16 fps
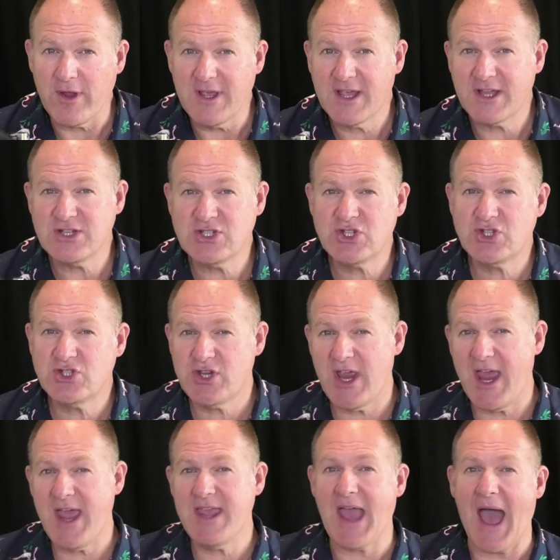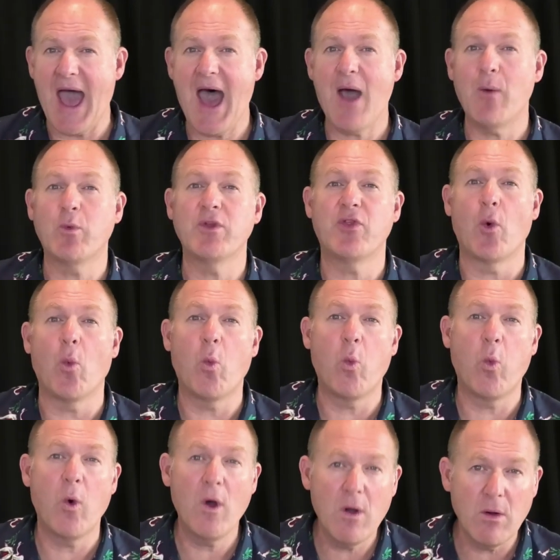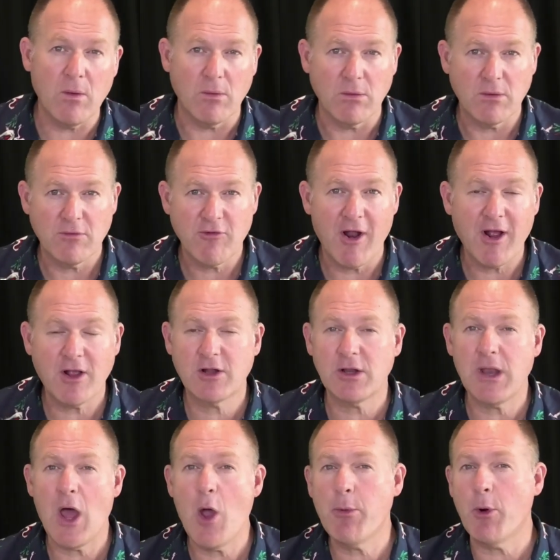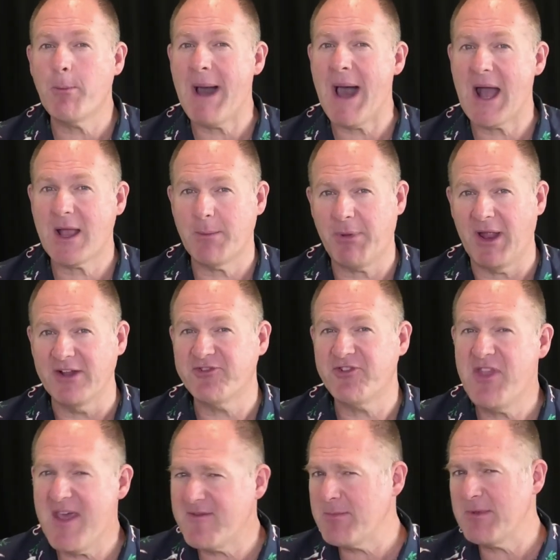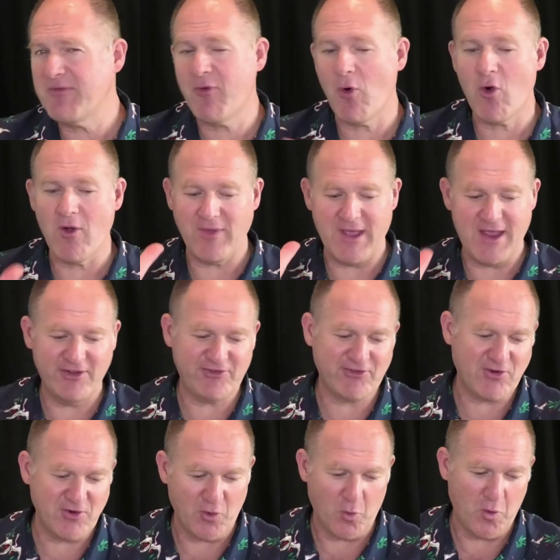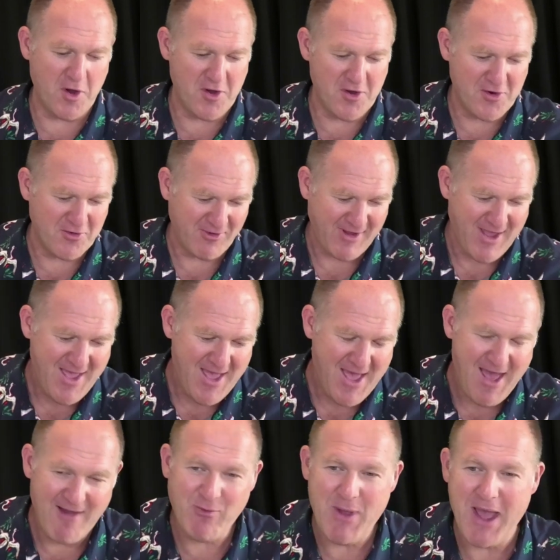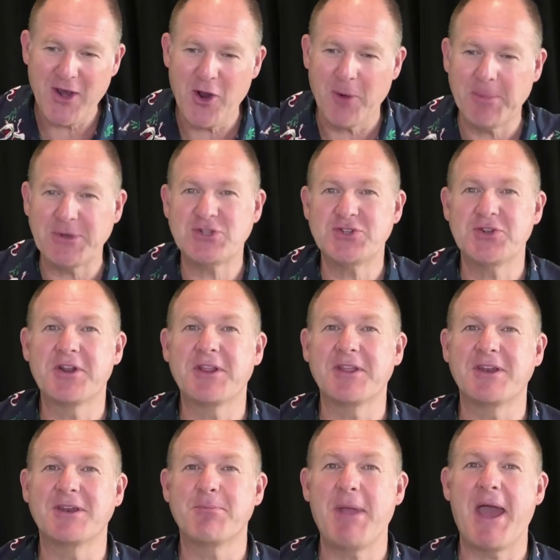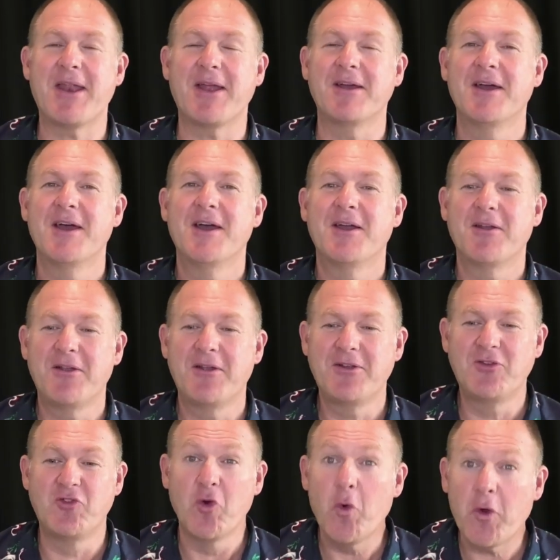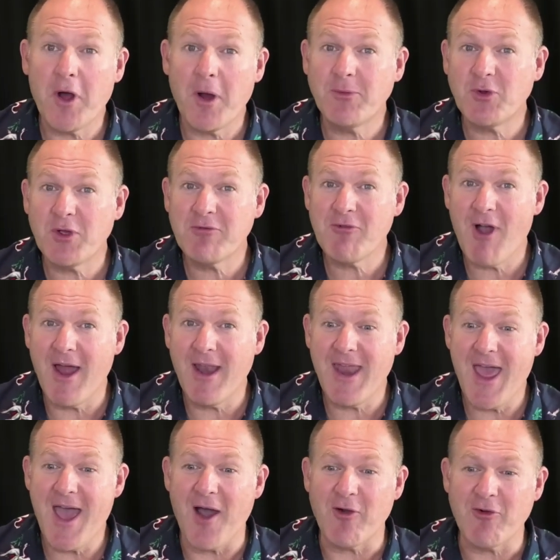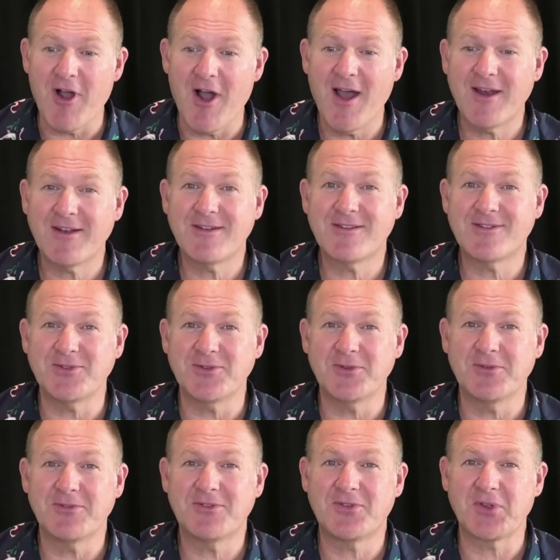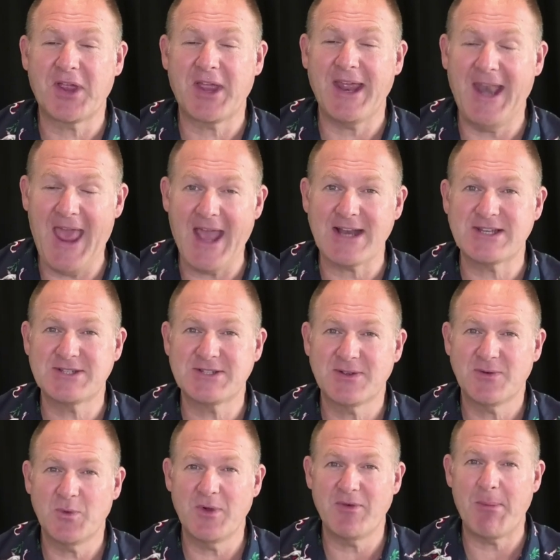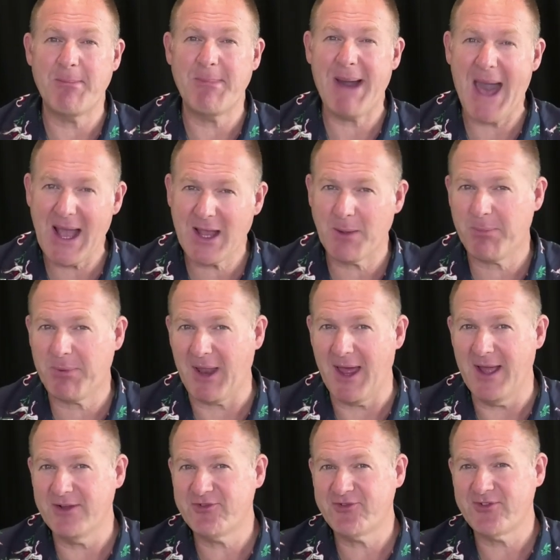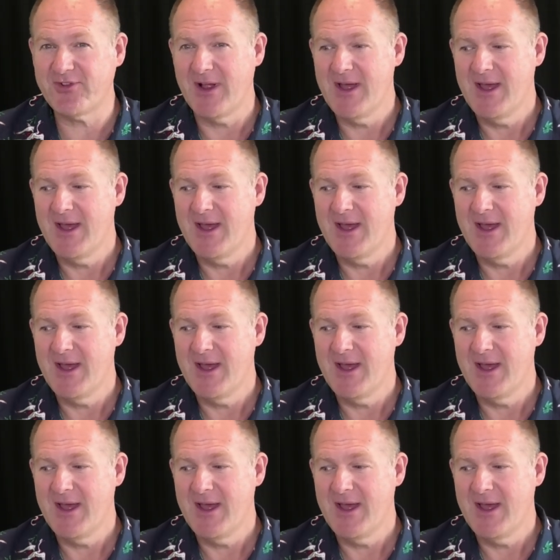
you can share your art with the world, right? Global marketplace. Never before in the history of the world have we had an opportunity to be able to do what I'm doing right now, right? To to connect with a marketplace